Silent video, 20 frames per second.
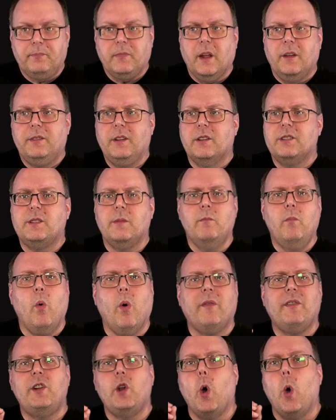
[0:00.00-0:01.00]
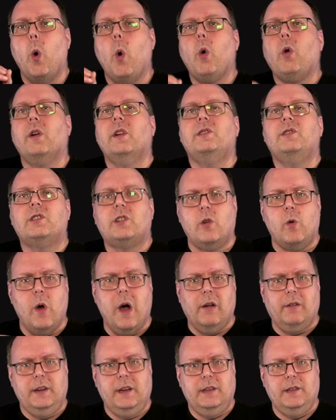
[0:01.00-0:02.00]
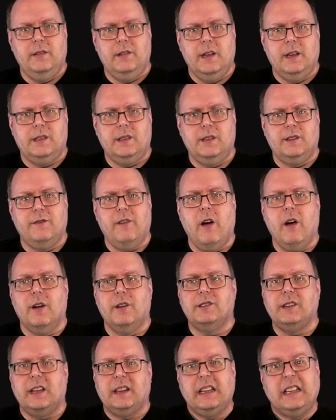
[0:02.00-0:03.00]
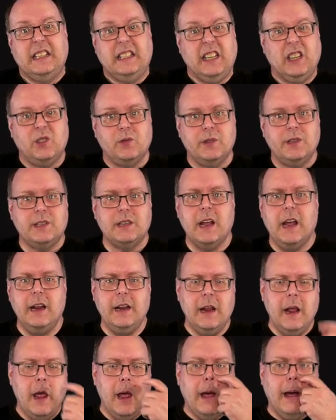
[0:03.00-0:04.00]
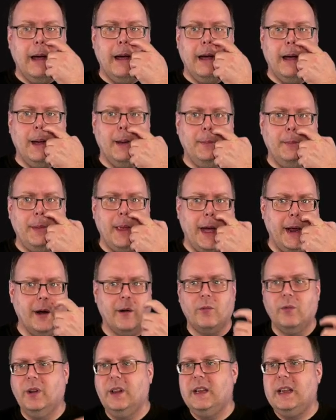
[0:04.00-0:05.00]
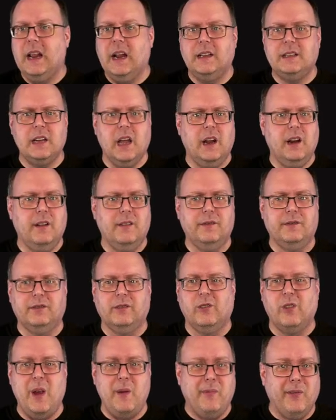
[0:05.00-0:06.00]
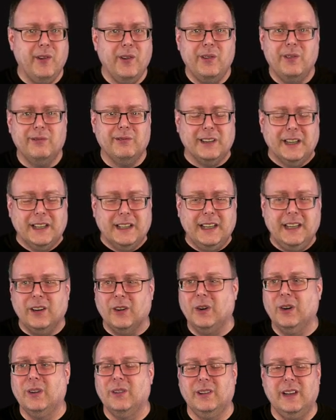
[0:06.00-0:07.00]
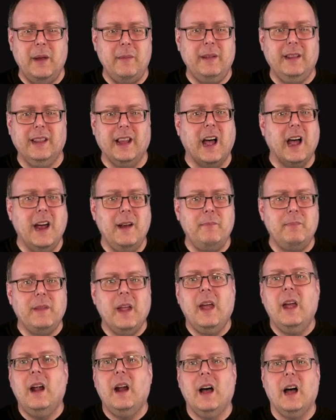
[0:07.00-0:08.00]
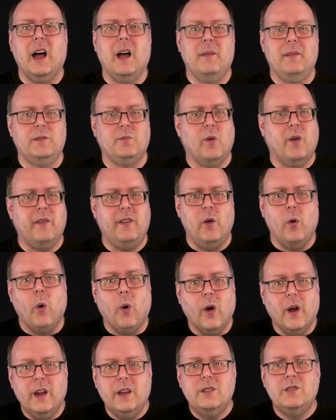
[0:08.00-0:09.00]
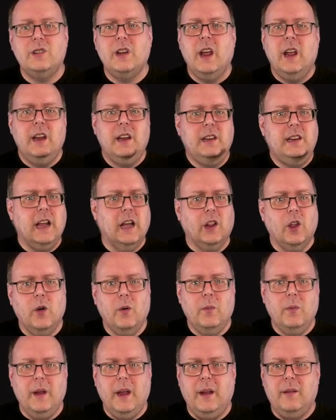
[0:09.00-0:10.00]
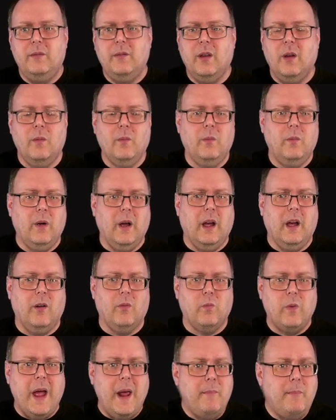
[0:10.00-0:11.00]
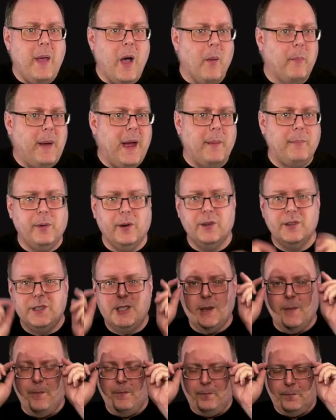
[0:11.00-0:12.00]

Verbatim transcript: there's a more of an orange quality to this as far as like the citrus side um, I don't really get a ton of grapefruit, really, or lemon lime. Um, it's more of an orange, yellow, and uh, red bell peppers.